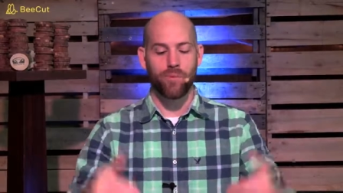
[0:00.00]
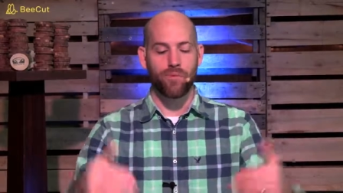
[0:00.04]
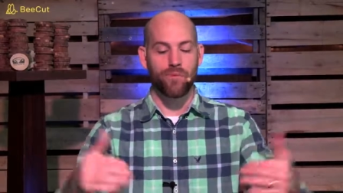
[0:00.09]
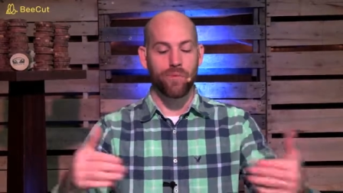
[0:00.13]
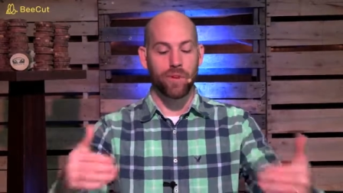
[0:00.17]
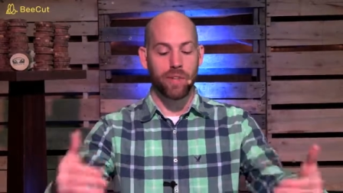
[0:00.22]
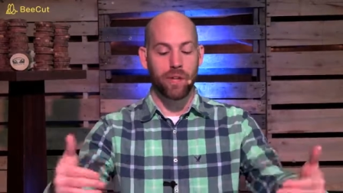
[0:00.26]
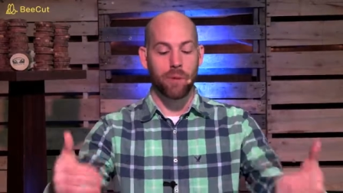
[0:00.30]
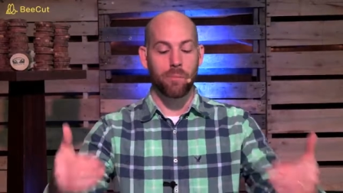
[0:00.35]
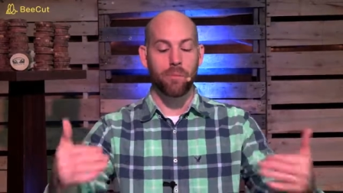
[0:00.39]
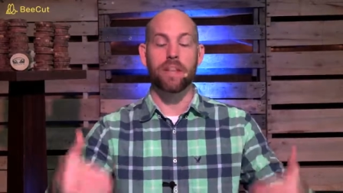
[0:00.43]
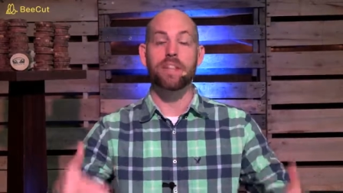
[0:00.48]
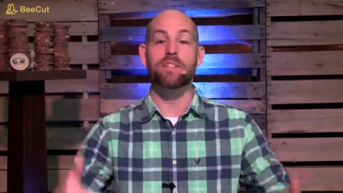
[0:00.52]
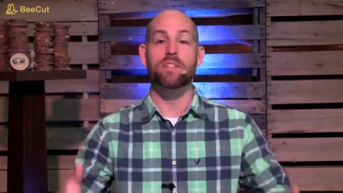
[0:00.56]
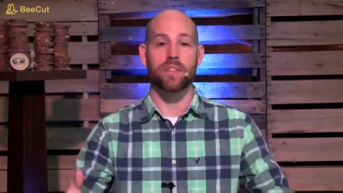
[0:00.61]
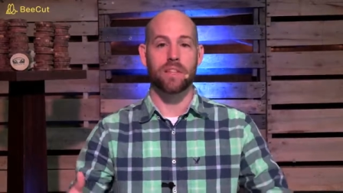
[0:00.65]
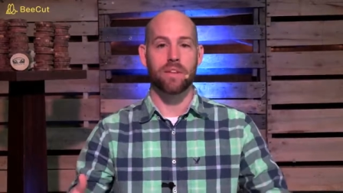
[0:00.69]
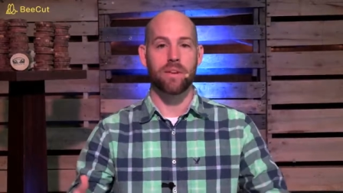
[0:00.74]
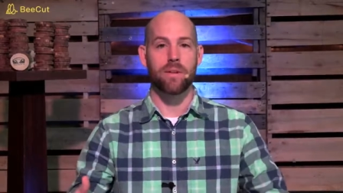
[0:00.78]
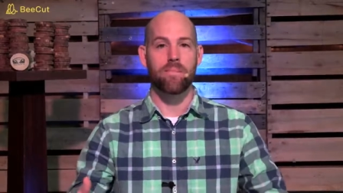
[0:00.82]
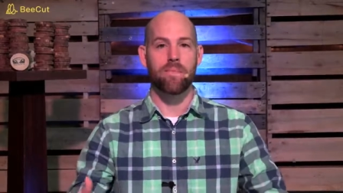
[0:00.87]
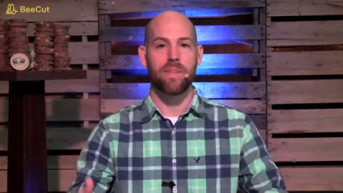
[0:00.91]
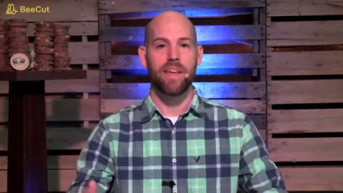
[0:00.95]
Philip
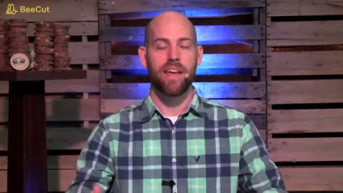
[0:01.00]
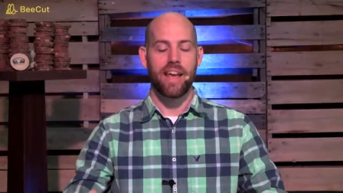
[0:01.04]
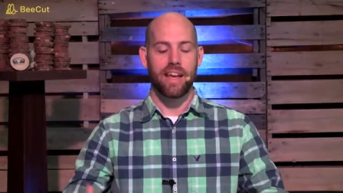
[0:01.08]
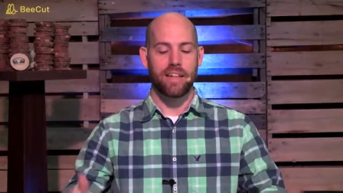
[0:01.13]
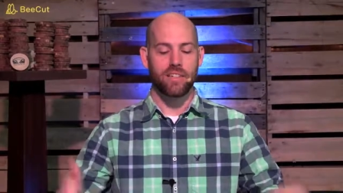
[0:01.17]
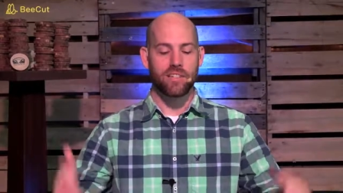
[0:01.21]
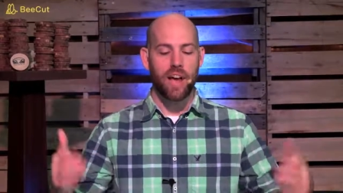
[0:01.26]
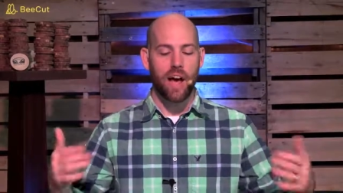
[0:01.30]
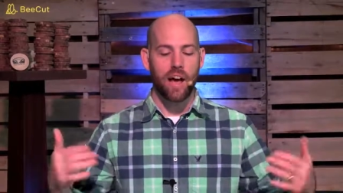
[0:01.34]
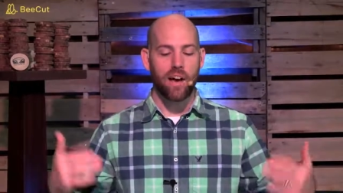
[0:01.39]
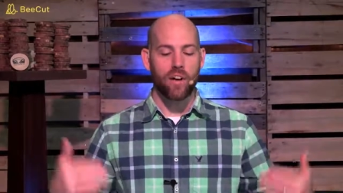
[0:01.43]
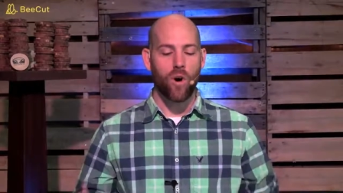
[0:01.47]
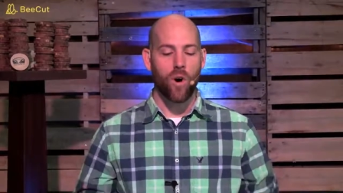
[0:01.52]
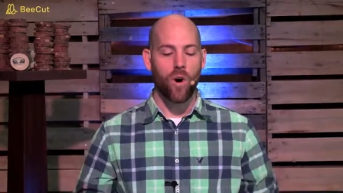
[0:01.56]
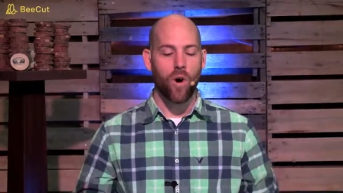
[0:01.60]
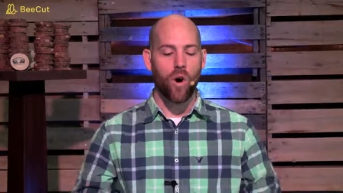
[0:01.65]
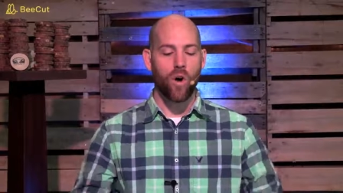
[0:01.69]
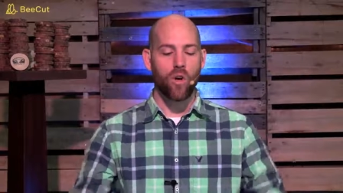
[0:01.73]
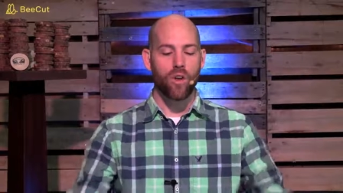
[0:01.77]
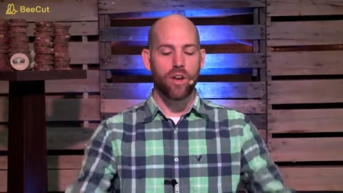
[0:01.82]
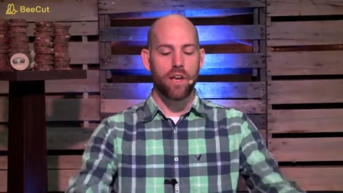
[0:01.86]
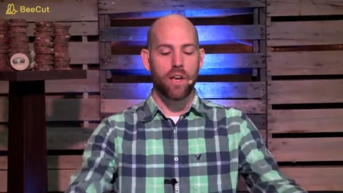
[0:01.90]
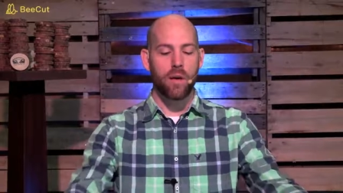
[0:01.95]
listened as God
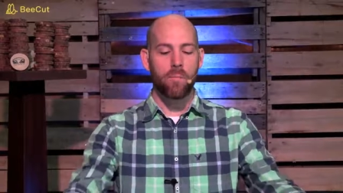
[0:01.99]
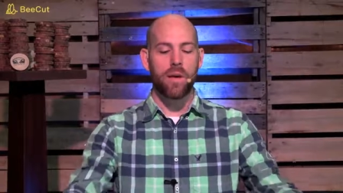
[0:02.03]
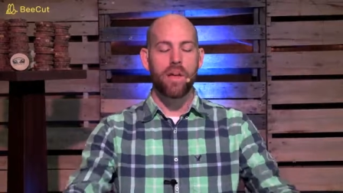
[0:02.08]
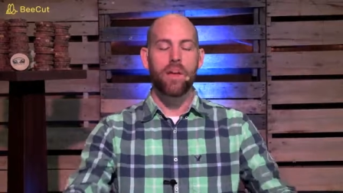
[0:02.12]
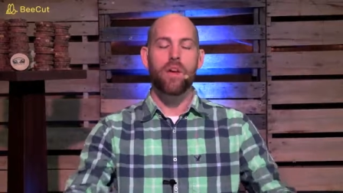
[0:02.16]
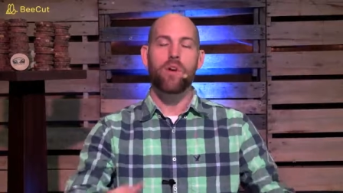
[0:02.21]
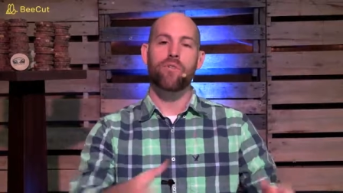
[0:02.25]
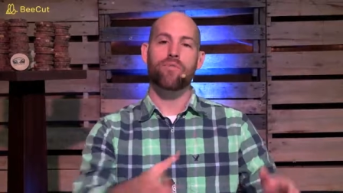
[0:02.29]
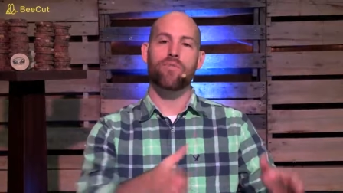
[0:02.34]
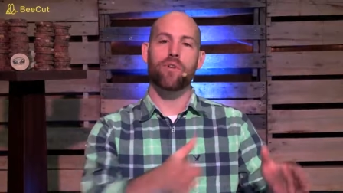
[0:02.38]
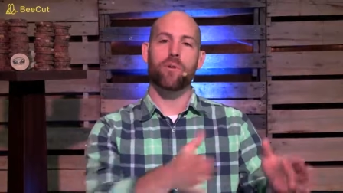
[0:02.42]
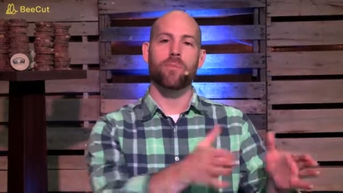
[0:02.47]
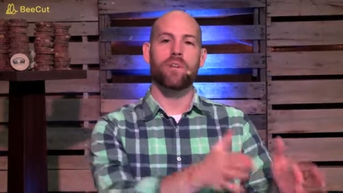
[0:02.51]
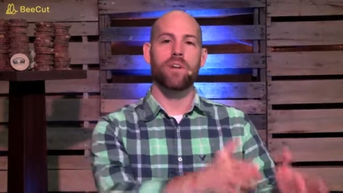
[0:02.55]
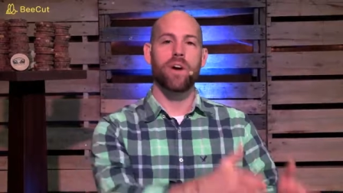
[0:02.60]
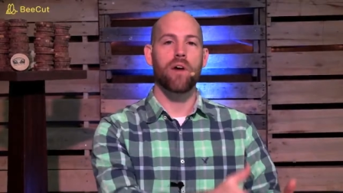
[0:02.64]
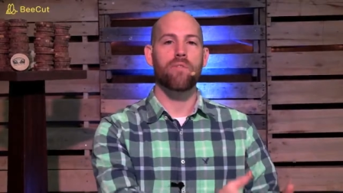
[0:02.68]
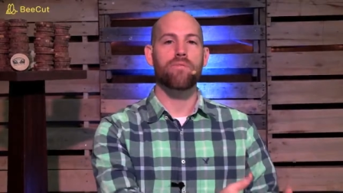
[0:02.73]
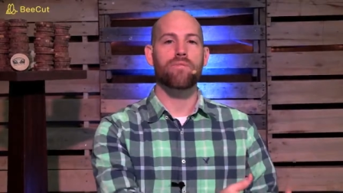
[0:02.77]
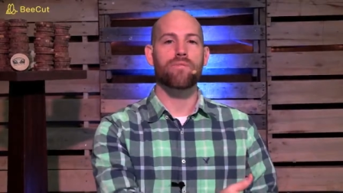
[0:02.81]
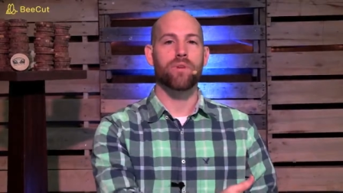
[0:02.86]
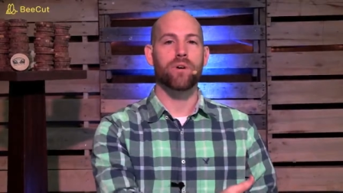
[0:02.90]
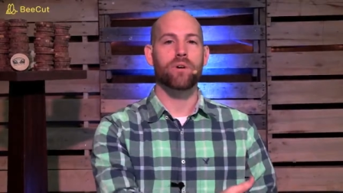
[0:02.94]
called him from
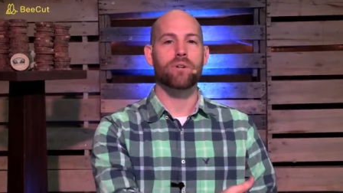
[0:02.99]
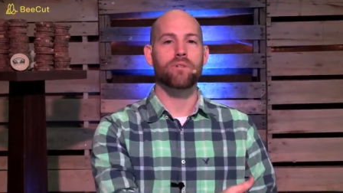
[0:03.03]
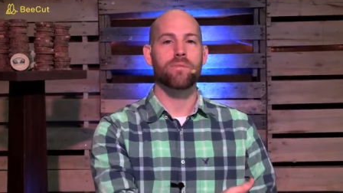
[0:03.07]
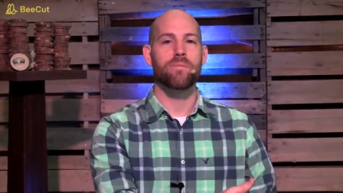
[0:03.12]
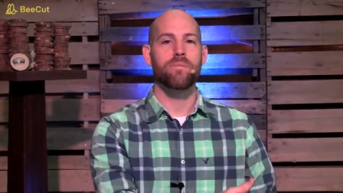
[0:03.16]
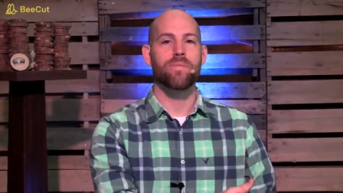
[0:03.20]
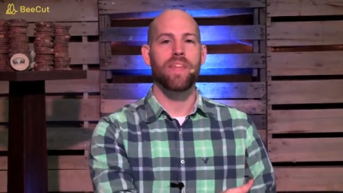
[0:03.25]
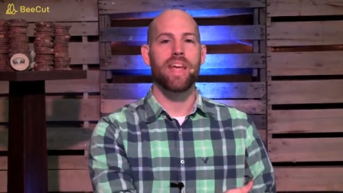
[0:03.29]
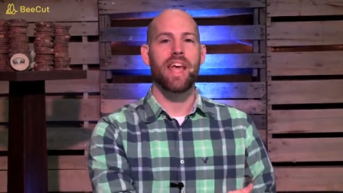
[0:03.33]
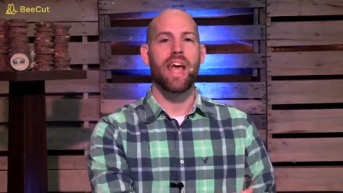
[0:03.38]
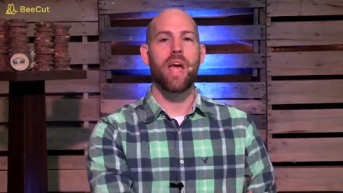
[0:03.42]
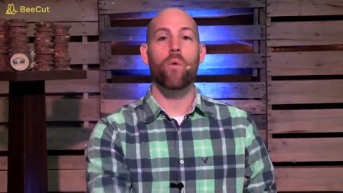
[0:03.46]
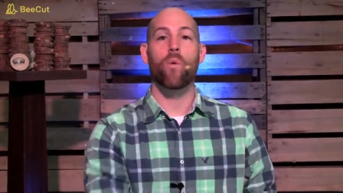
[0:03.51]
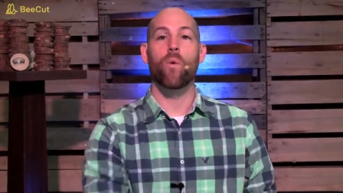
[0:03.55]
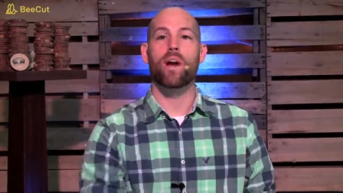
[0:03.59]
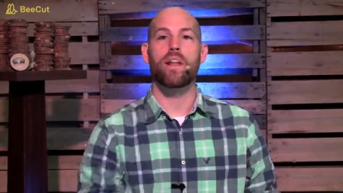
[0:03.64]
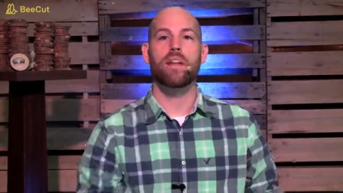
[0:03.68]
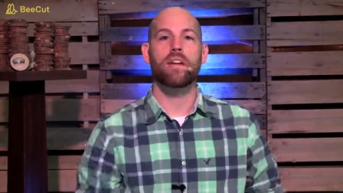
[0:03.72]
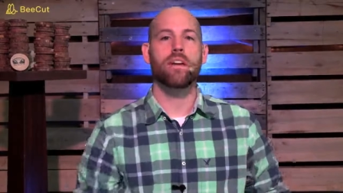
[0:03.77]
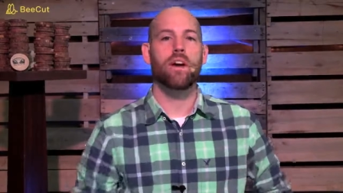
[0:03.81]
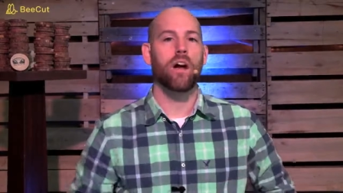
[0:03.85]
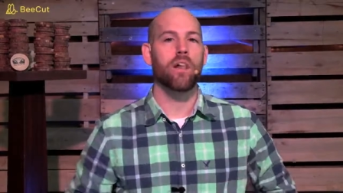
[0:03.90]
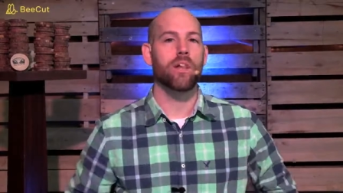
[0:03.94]
comfort and what
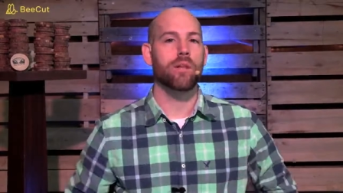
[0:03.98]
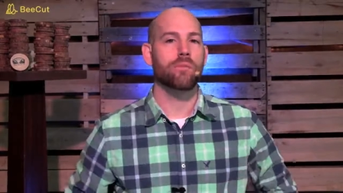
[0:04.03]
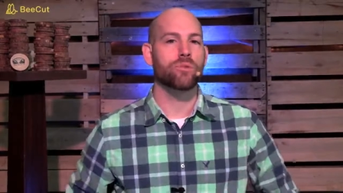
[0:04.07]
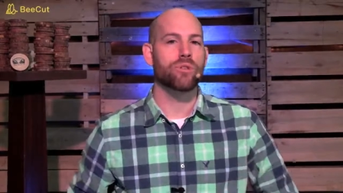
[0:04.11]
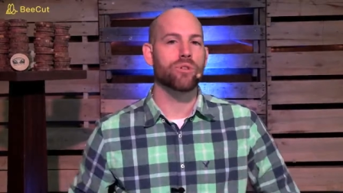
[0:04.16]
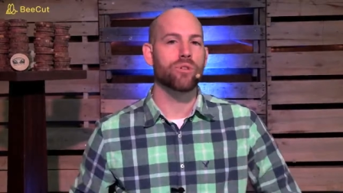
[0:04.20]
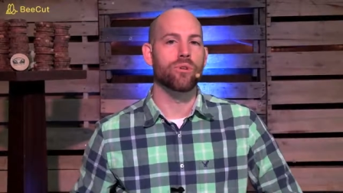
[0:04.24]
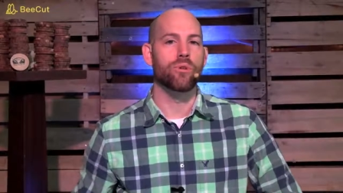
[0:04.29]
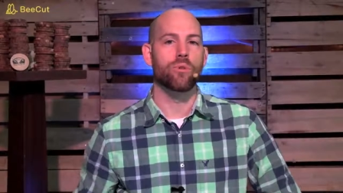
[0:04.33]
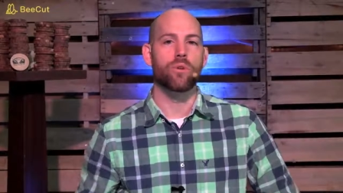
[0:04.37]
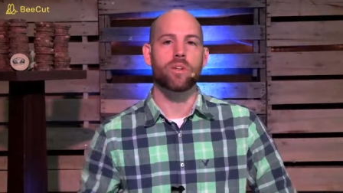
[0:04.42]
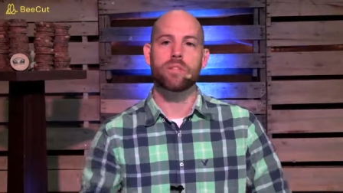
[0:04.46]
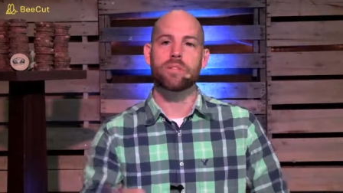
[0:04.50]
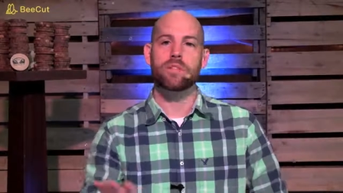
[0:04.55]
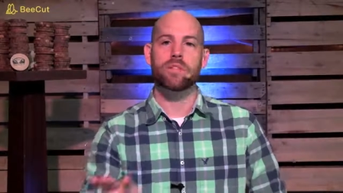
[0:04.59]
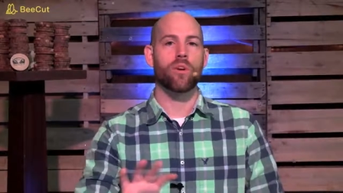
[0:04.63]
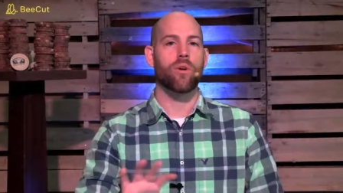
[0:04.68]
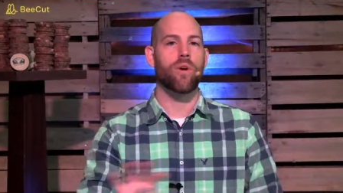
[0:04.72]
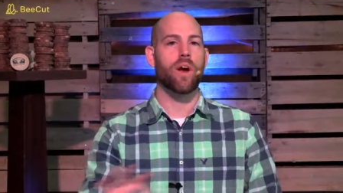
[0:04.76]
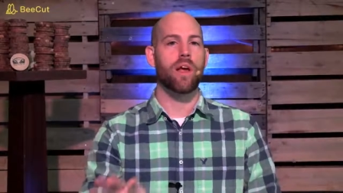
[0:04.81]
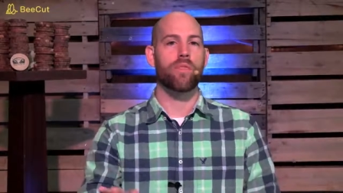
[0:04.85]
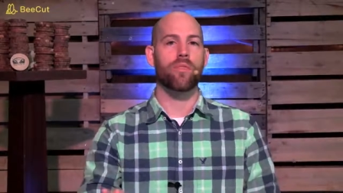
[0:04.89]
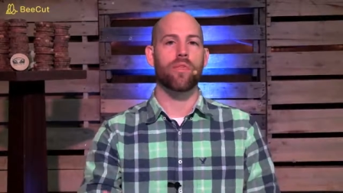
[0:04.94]
did he call him to? This is a
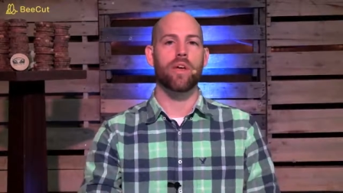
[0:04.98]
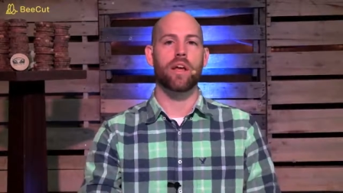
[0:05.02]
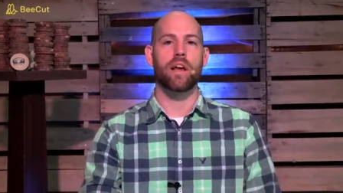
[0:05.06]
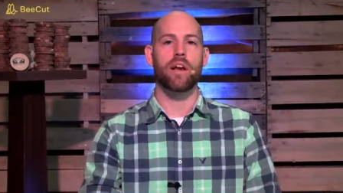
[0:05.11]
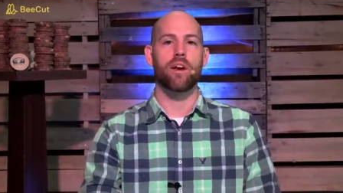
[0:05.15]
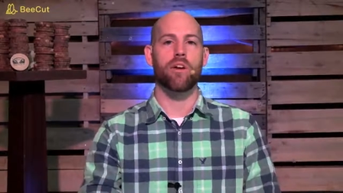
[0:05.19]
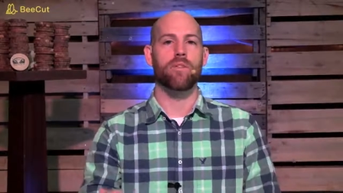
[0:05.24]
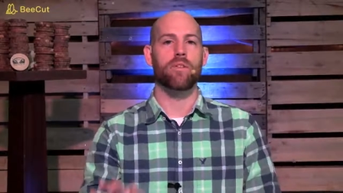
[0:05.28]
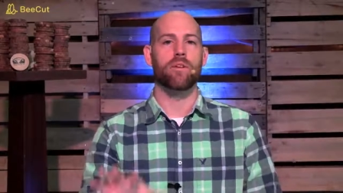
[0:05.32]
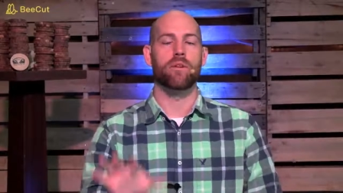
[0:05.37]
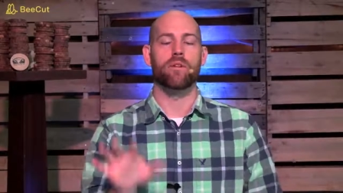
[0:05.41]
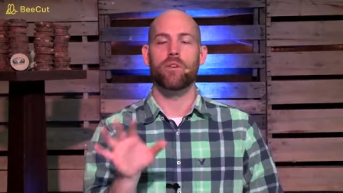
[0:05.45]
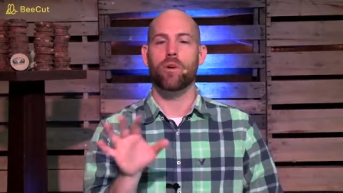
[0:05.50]
great thing here.